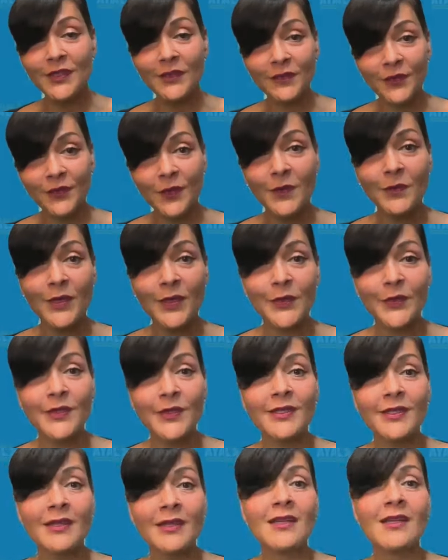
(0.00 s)
and
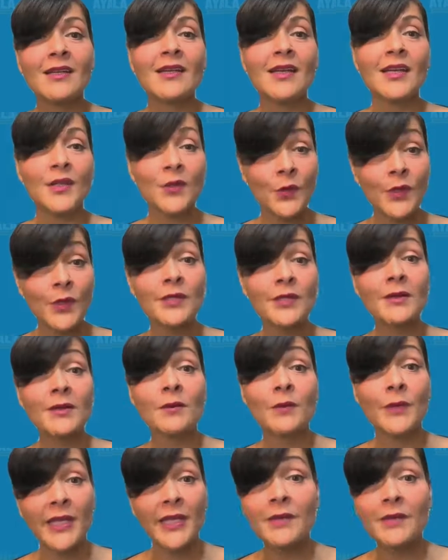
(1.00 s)
foremost, in order
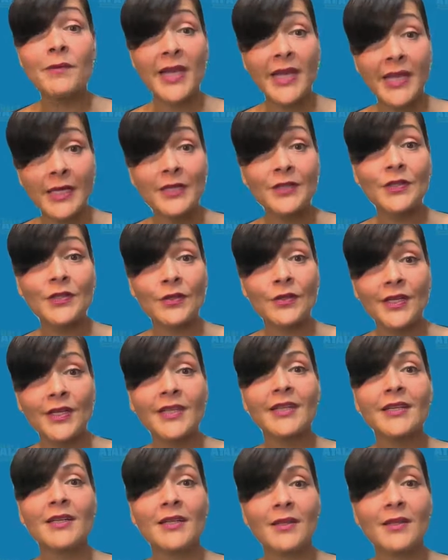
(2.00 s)
we can make history
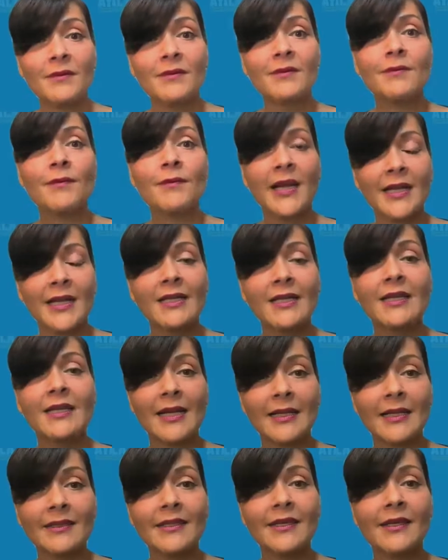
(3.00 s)
here by
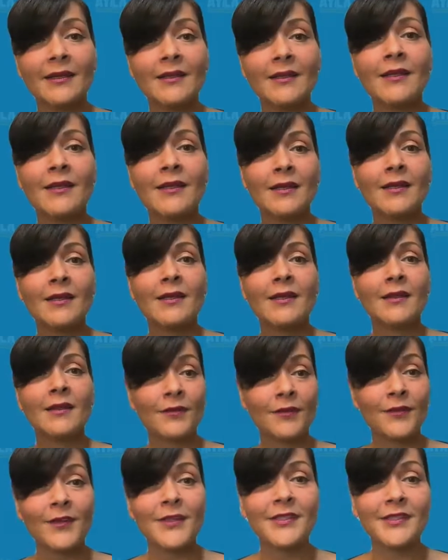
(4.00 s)
electing the
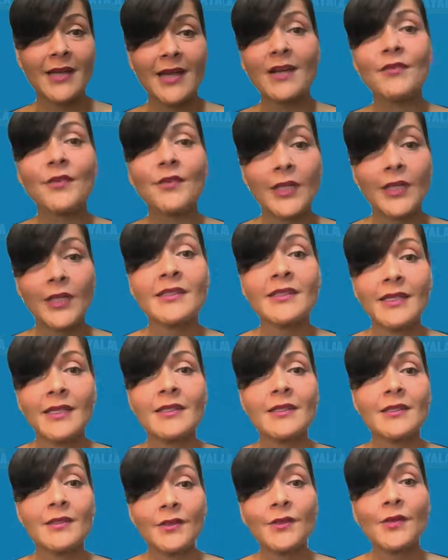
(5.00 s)
first
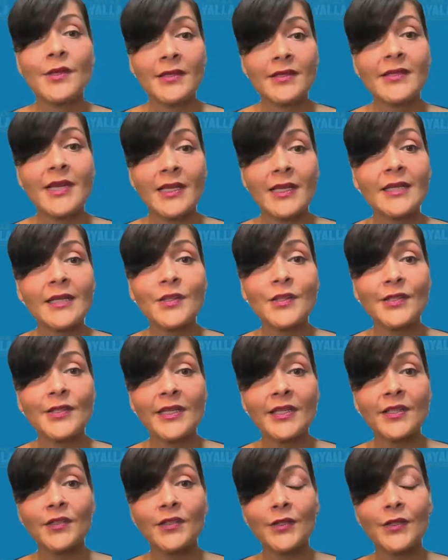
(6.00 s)
Afro-Latina to the state
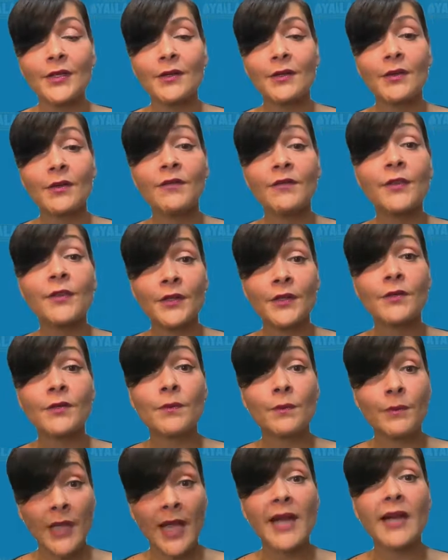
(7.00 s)
legislature, the
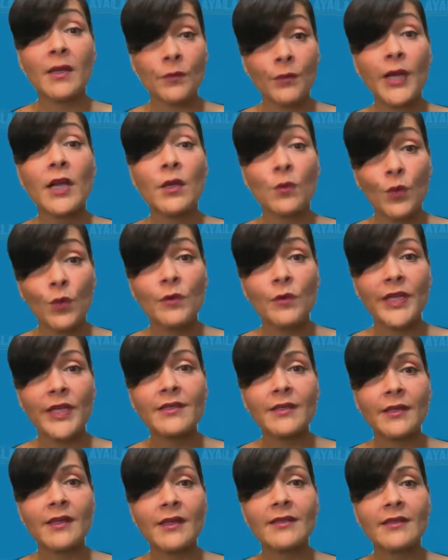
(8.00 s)
first Black and brown woman
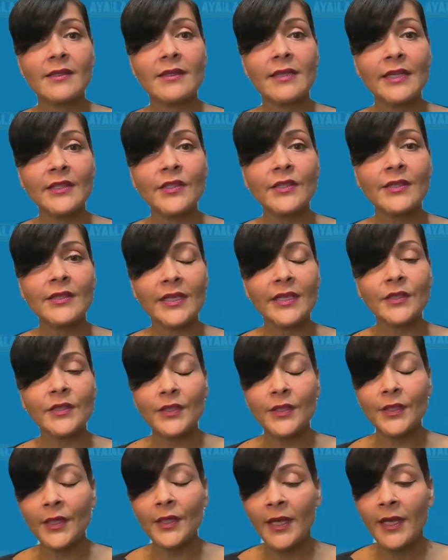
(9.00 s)
to this
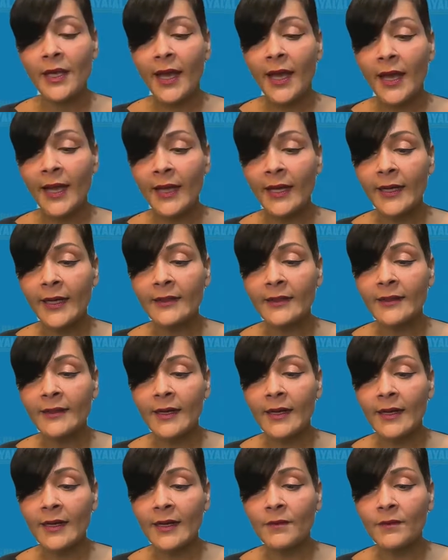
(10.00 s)
legislature. And
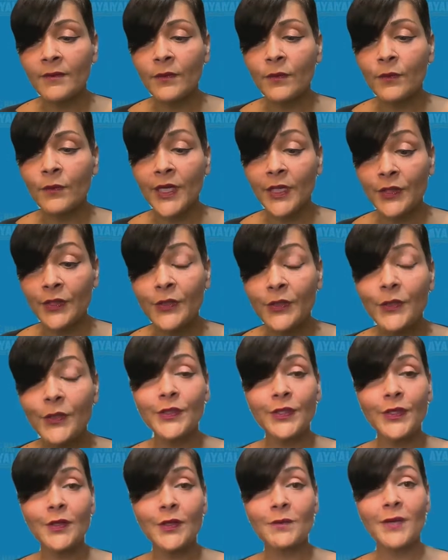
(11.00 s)
we can do
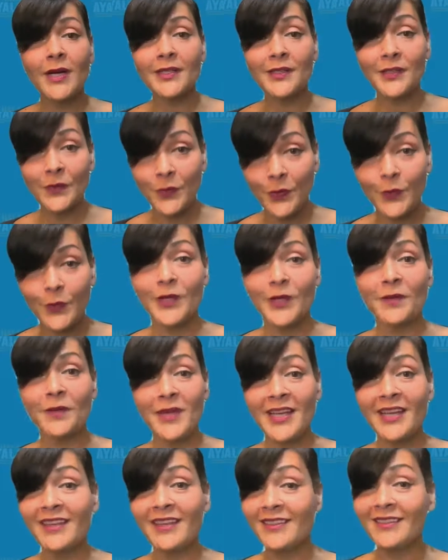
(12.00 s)
so by supporting
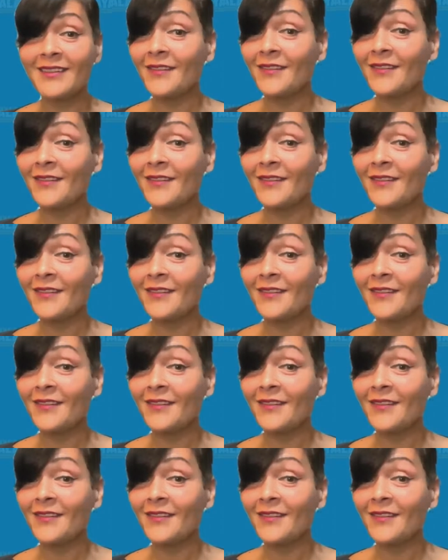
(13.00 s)
me